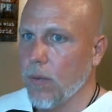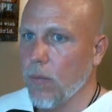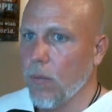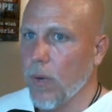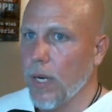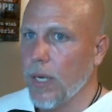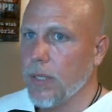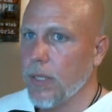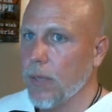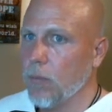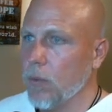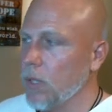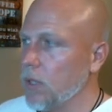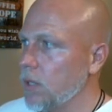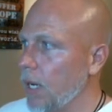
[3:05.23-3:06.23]
what I did
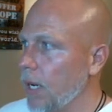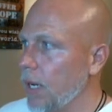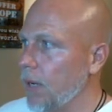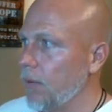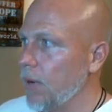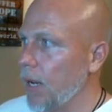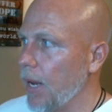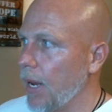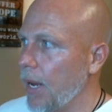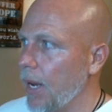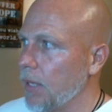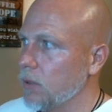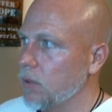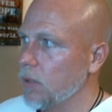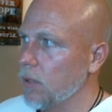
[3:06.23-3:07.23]
was I had
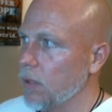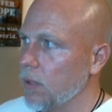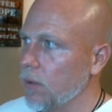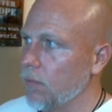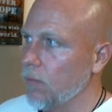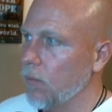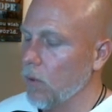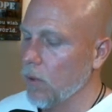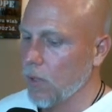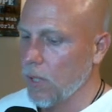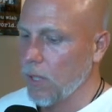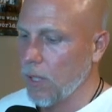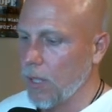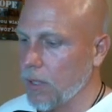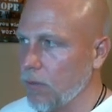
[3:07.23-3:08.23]
asked for
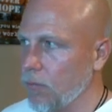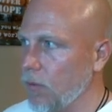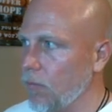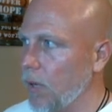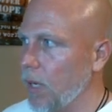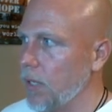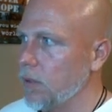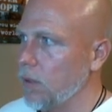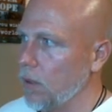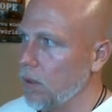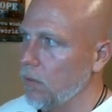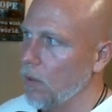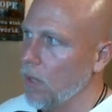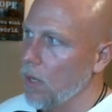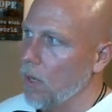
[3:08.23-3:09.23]
collective advice
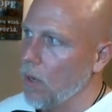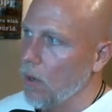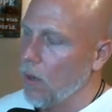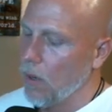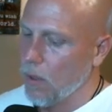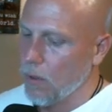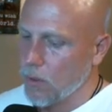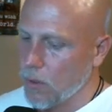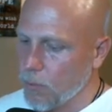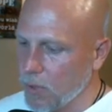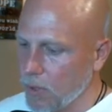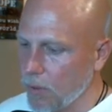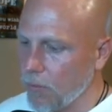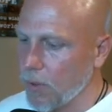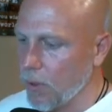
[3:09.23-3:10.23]
on
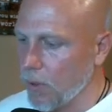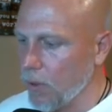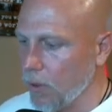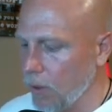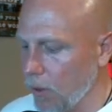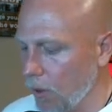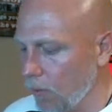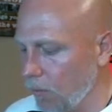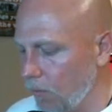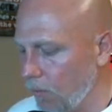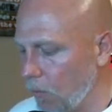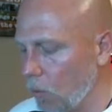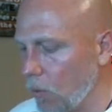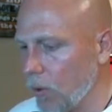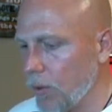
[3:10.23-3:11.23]
specifically
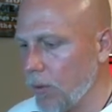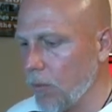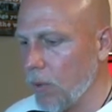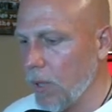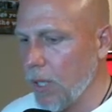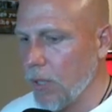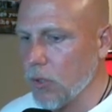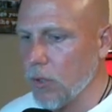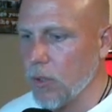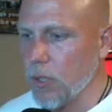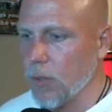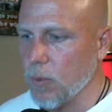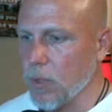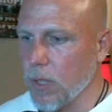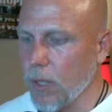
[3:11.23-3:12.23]
for the
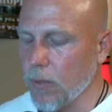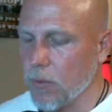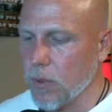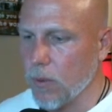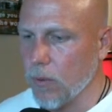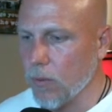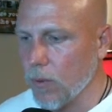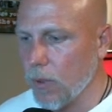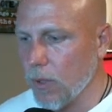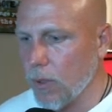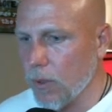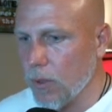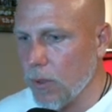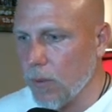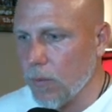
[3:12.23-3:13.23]
relationship stuff. So,
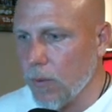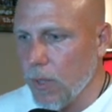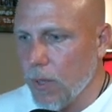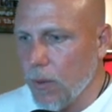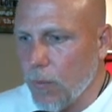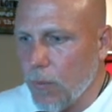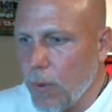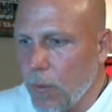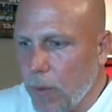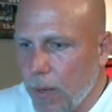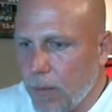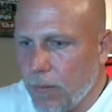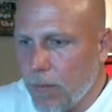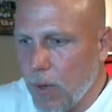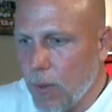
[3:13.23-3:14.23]
we
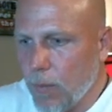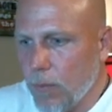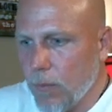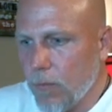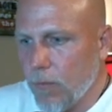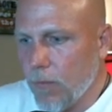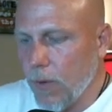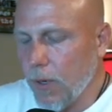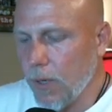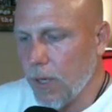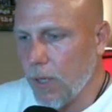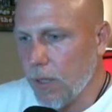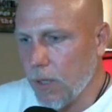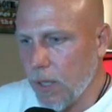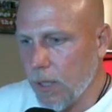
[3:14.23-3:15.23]
went from
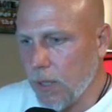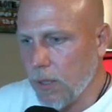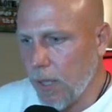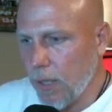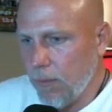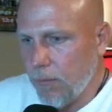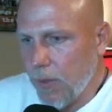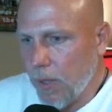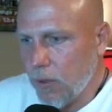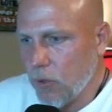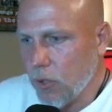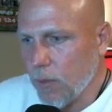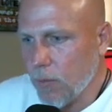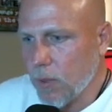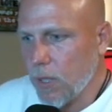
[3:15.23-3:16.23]
very tight
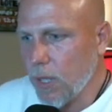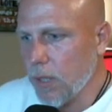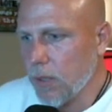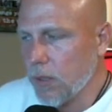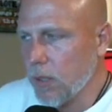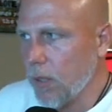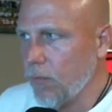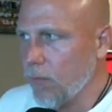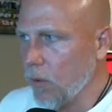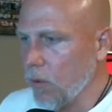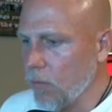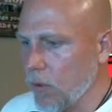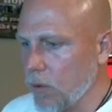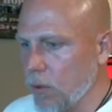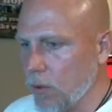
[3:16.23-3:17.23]
fellowship kind of stuff
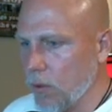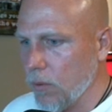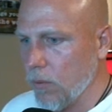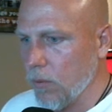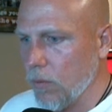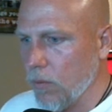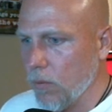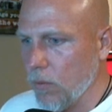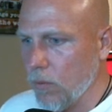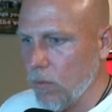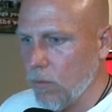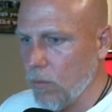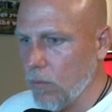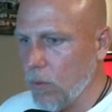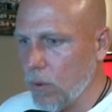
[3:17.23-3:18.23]
over to
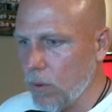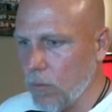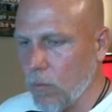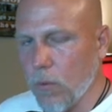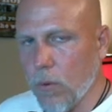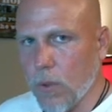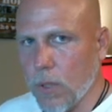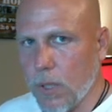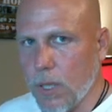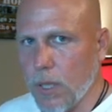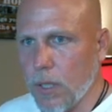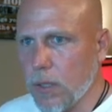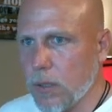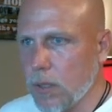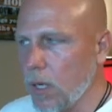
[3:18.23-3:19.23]
World War
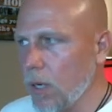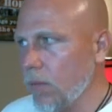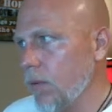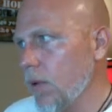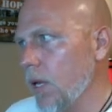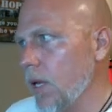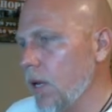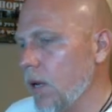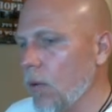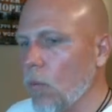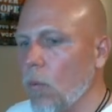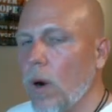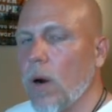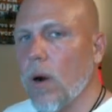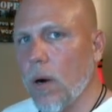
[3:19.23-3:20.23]
kind of stuff.
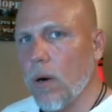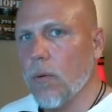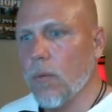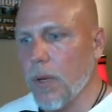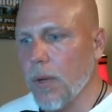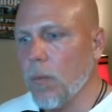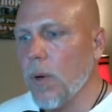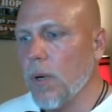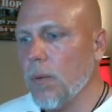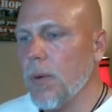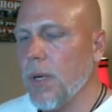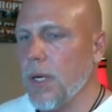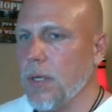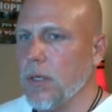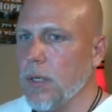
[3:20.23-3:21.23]
Where are we? What do
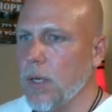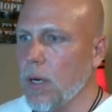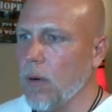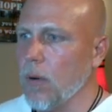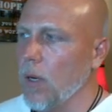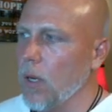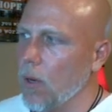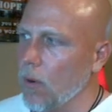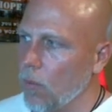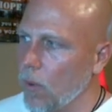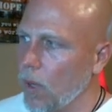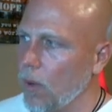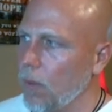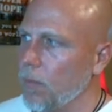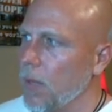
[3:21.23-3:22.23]
we need to know?
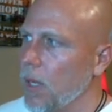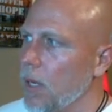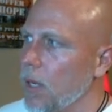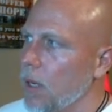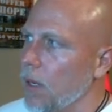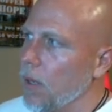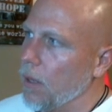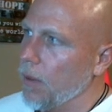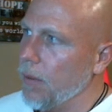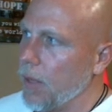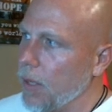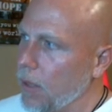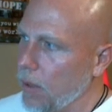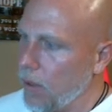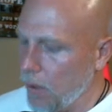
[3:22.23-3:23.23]
Well,
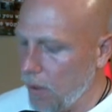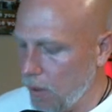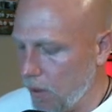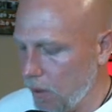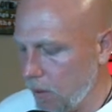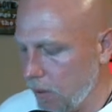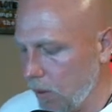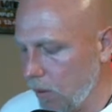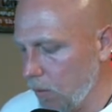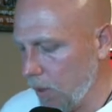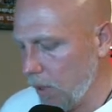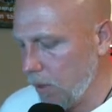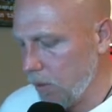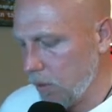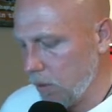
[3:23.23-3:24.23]
the
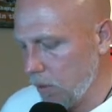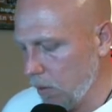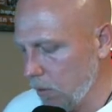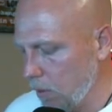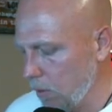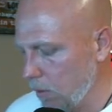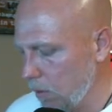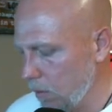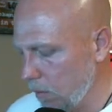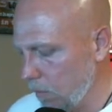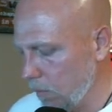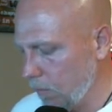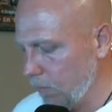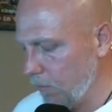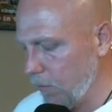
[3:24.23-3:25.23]
coins
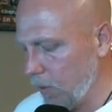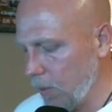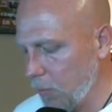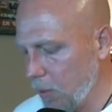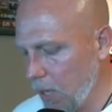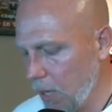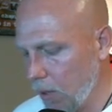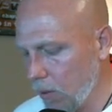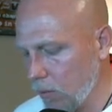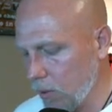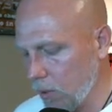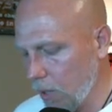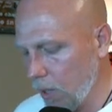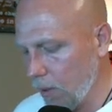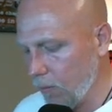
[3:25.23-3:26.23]
flipped
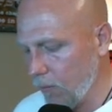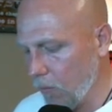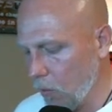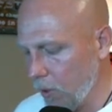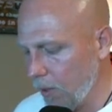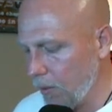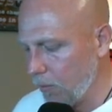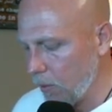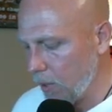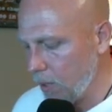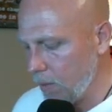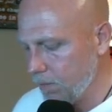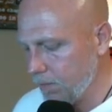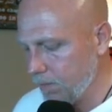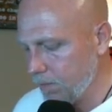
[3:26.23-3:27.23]
out
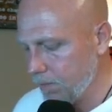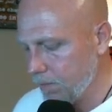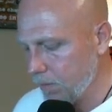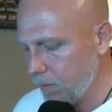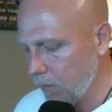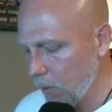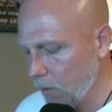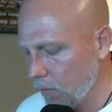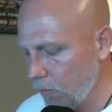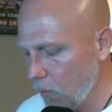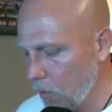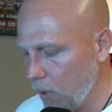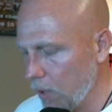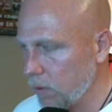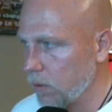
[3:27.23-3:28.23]
43
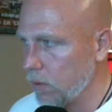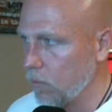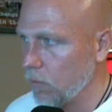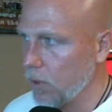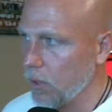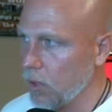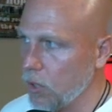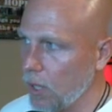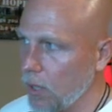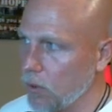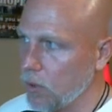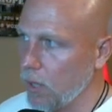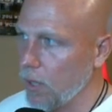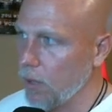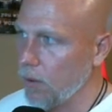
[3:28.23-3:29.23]
for us with a
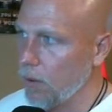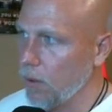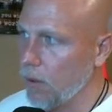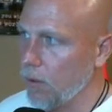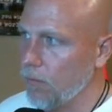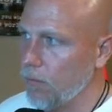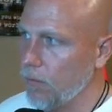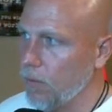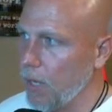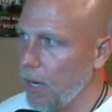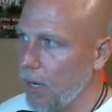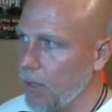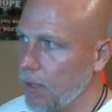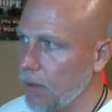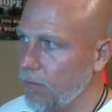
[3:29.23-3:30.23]
change line of
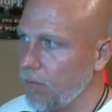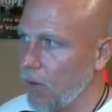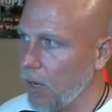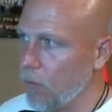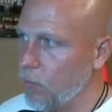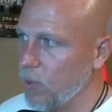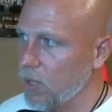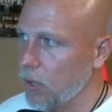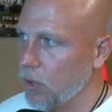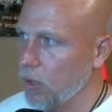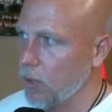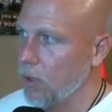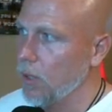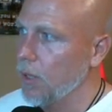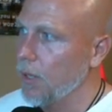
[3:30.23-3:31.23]
9 at 5 position,